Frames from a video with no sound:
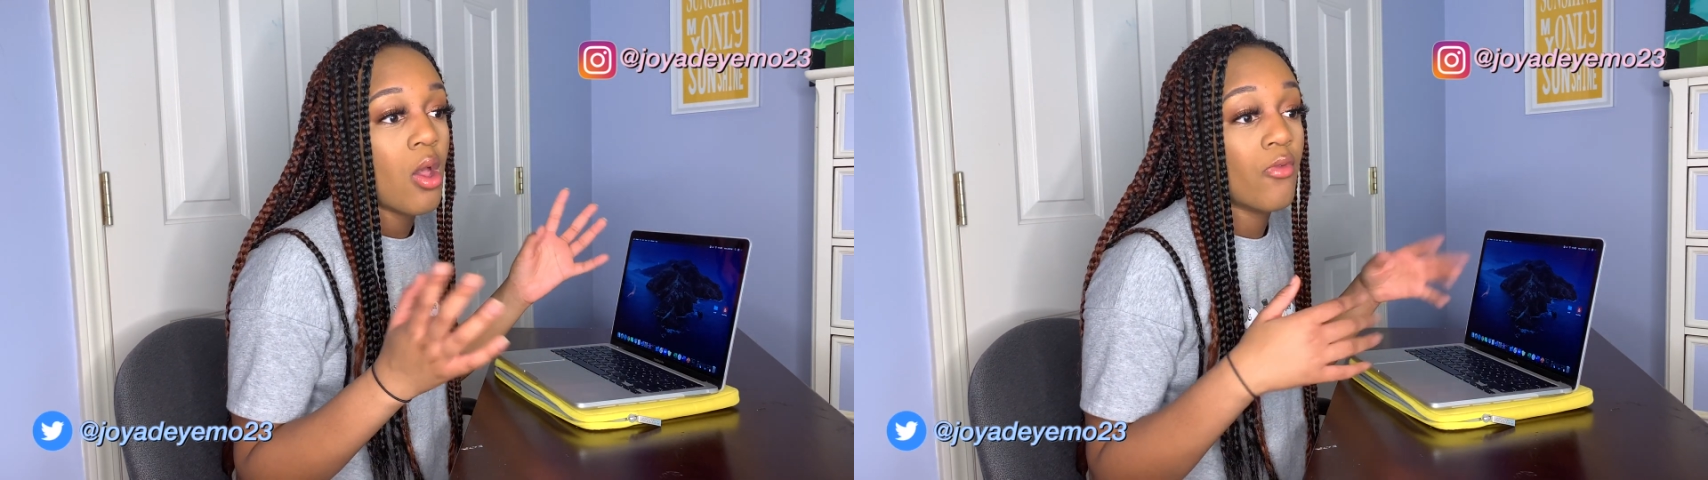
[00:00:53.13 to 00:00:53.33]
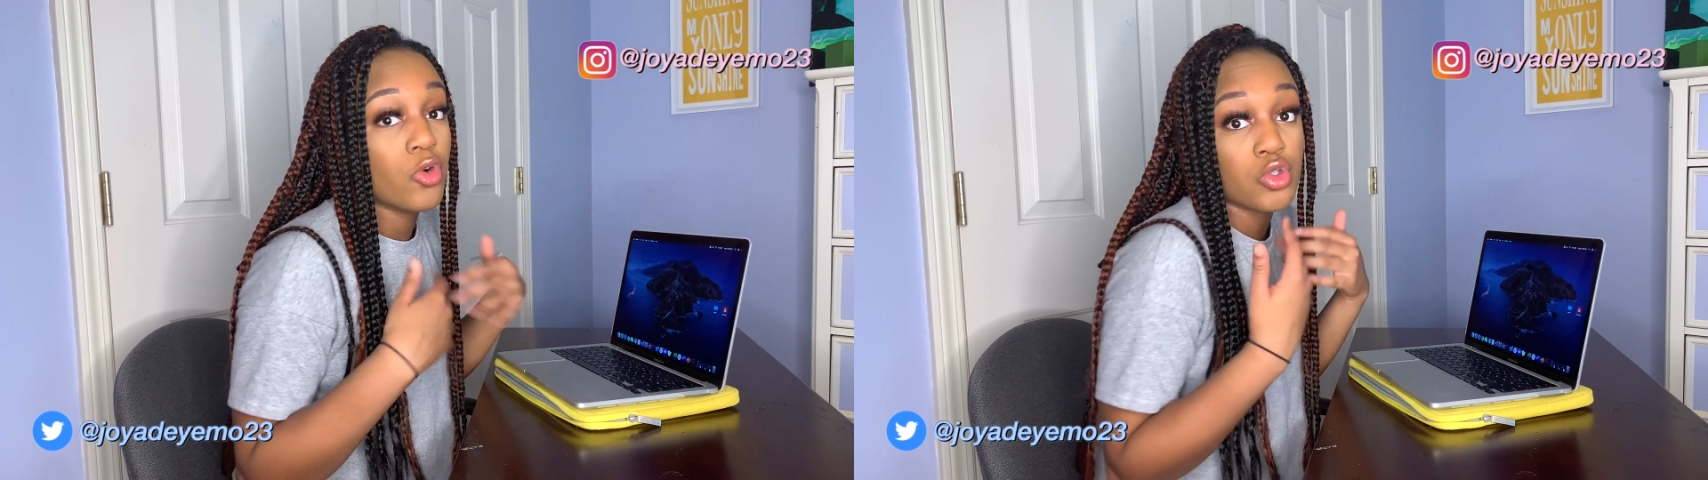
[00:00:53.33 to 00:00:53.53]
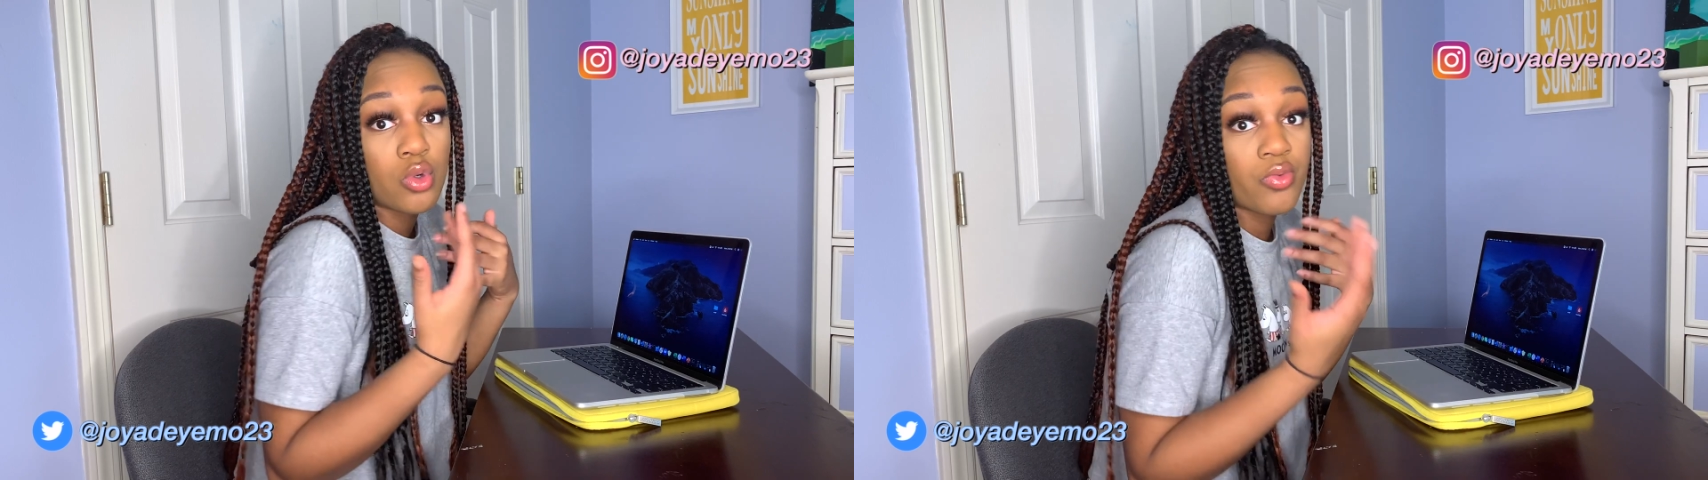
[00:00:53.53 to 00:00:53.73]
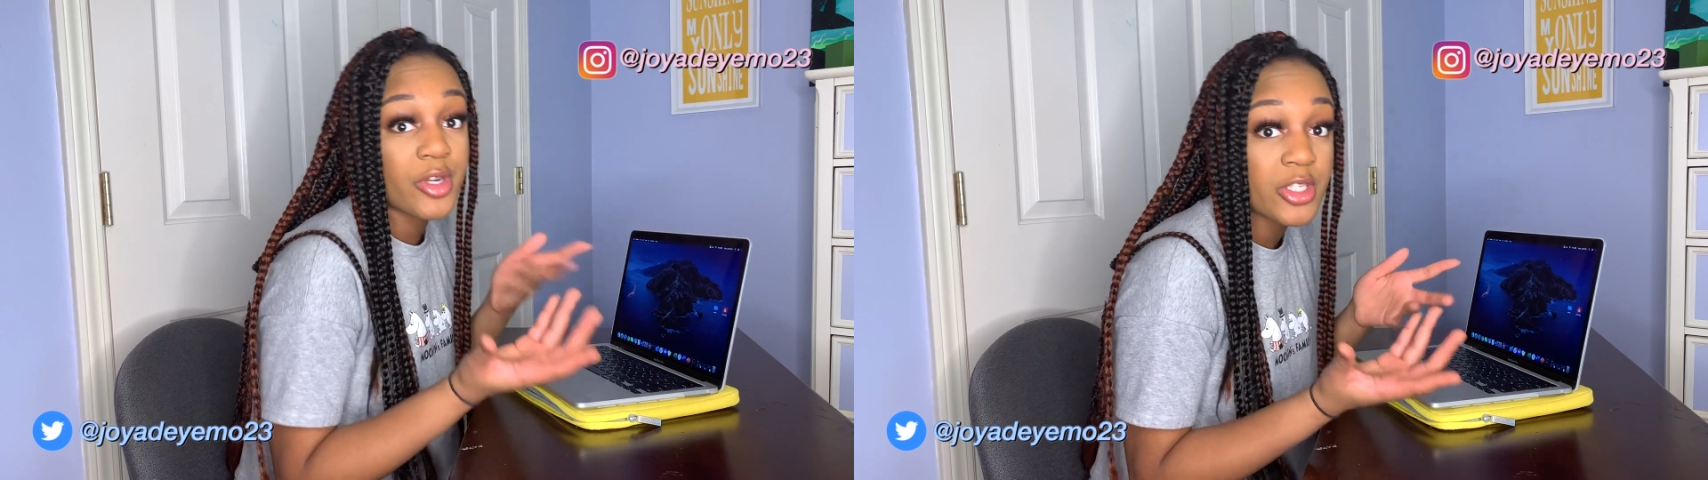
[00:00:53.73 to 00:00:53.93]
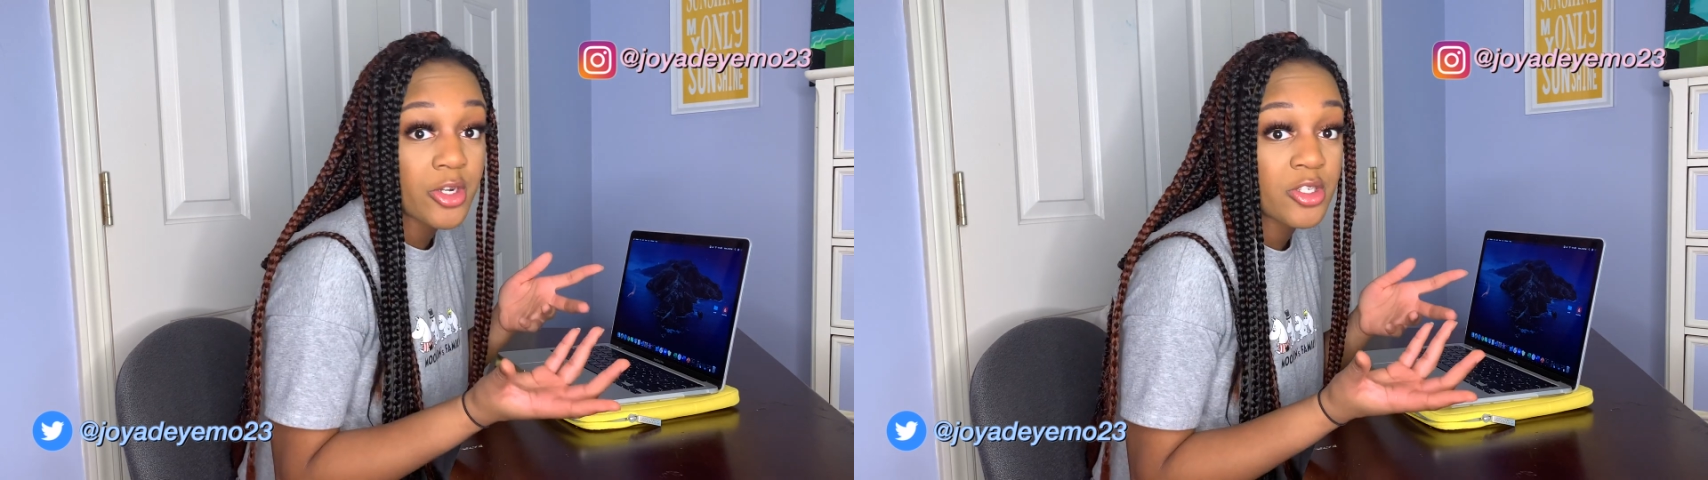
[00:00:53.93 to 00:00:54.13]
virtual
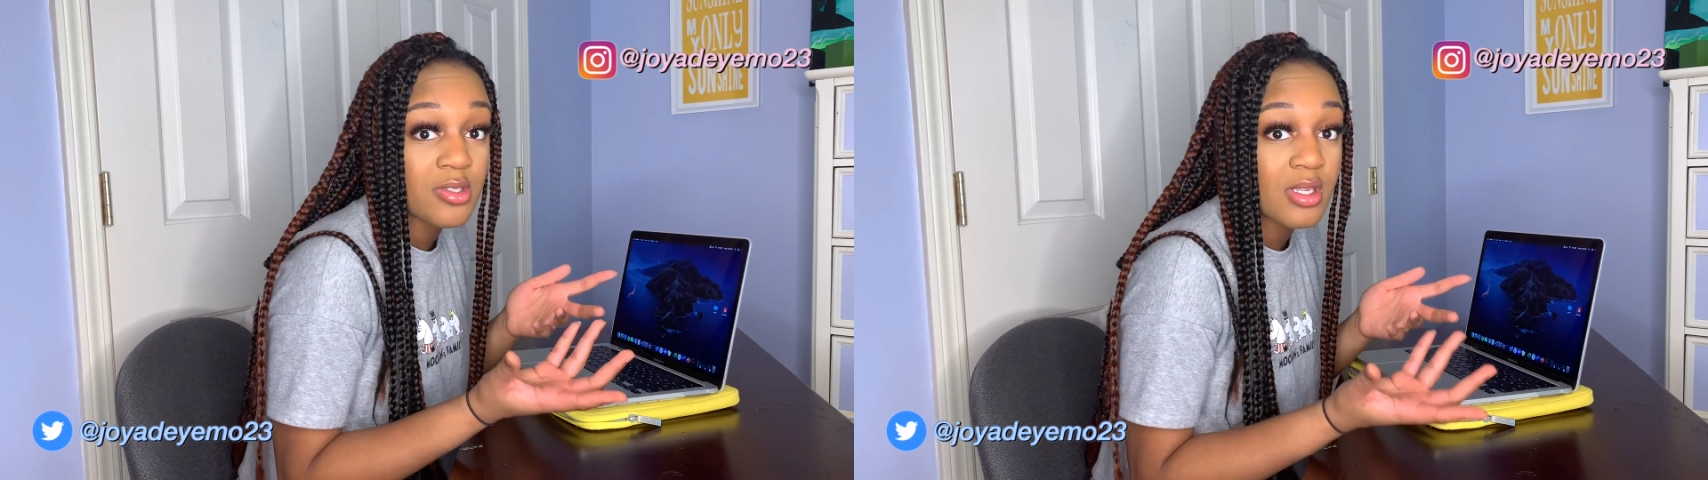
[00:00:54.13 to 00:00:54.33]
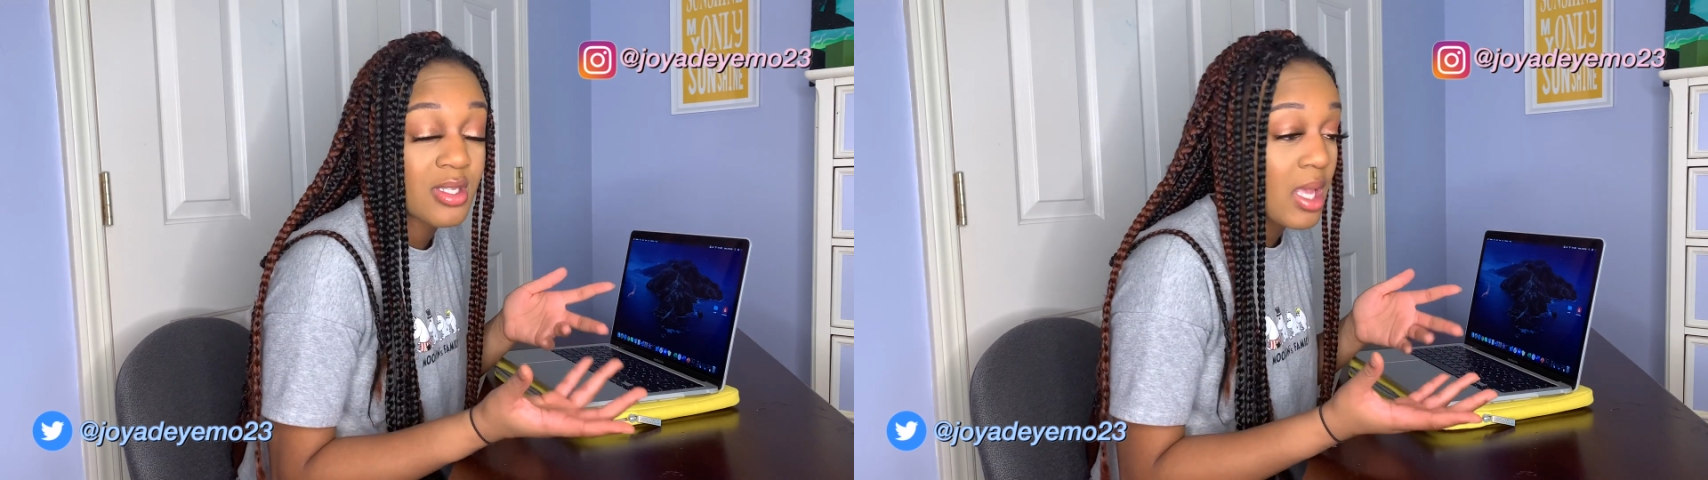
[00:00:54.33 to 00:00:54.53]
research this